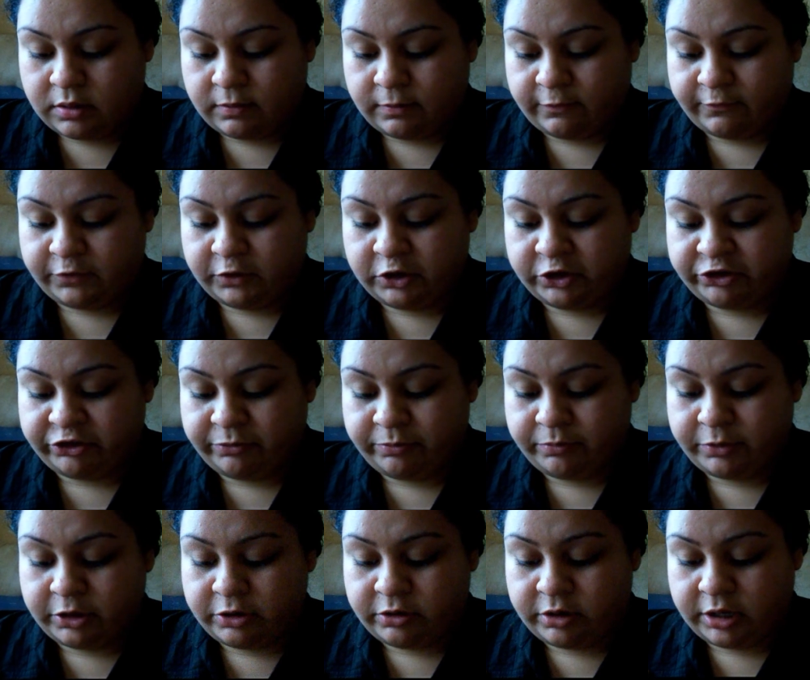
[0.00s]
Fusion
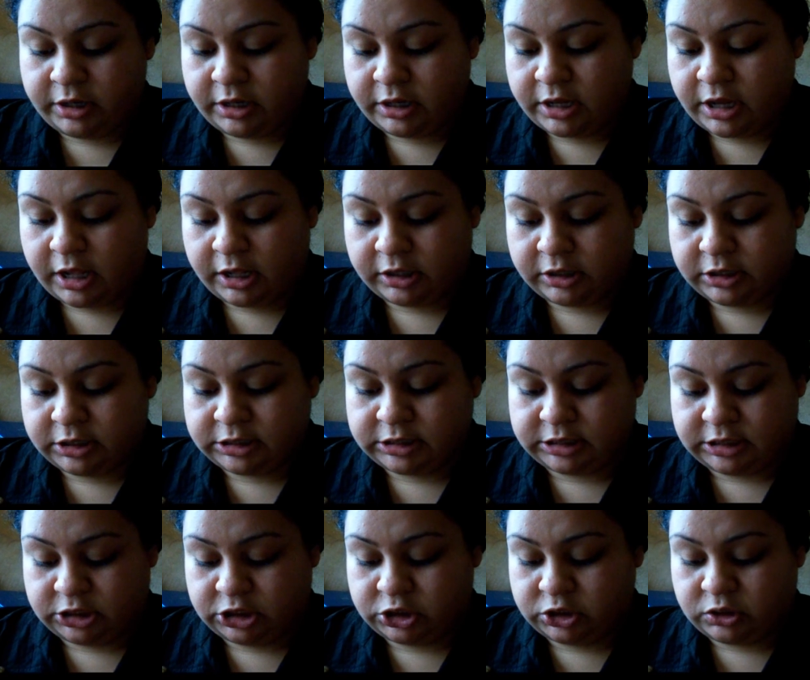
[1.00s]
Beauty Color
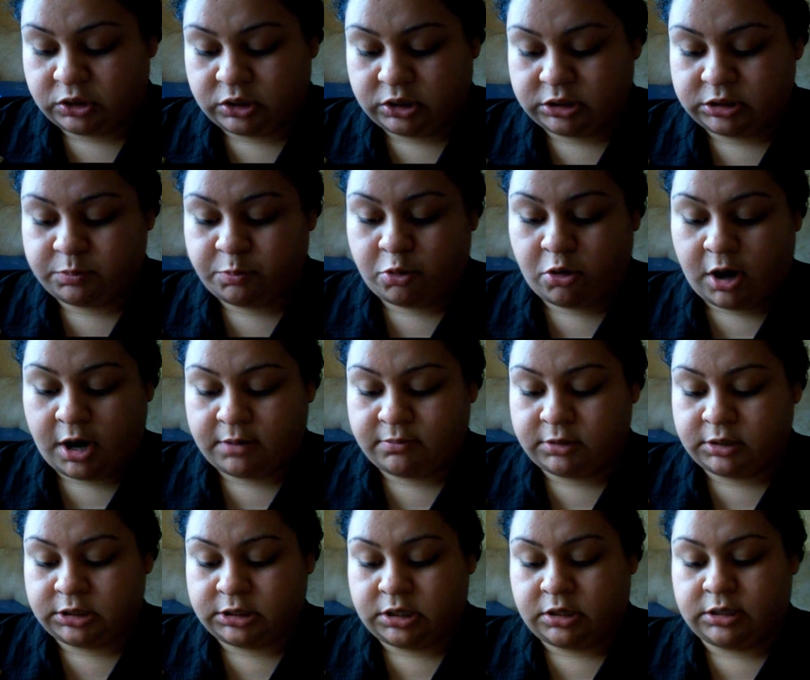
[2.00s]
Essentials Prime
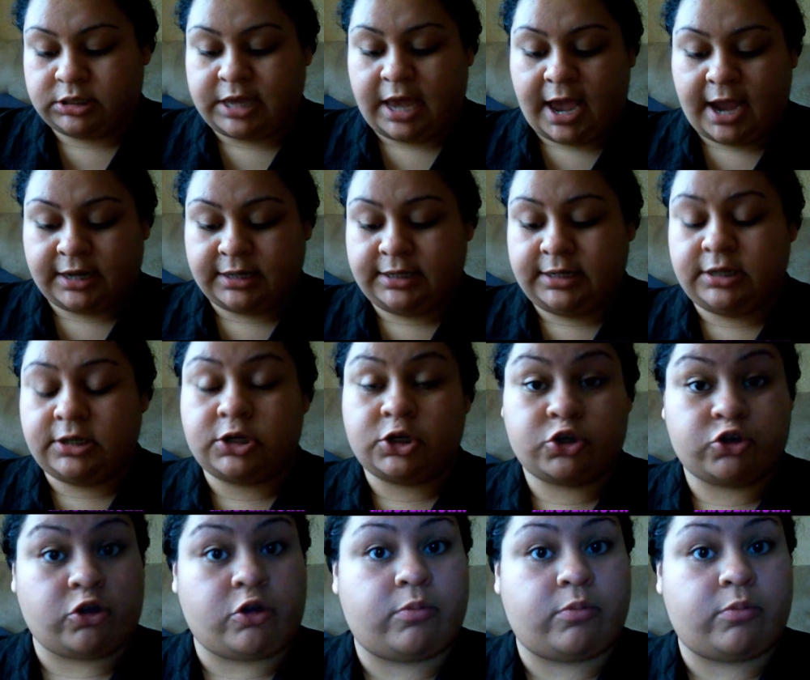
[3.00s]
Results Acne Control